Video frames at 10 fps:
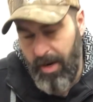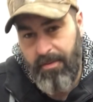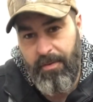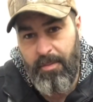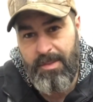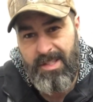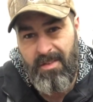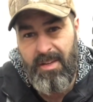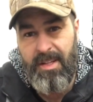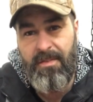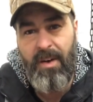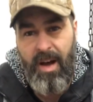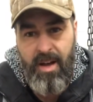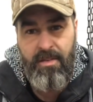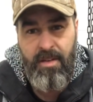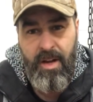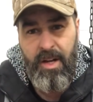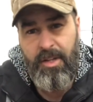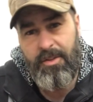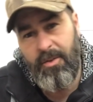from 75
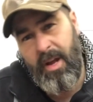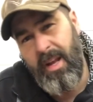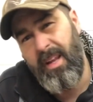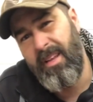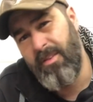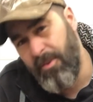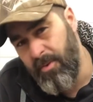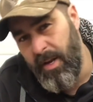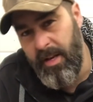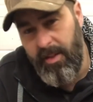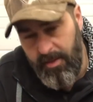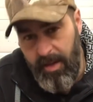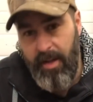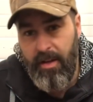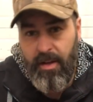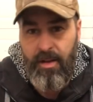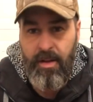to 82, 83.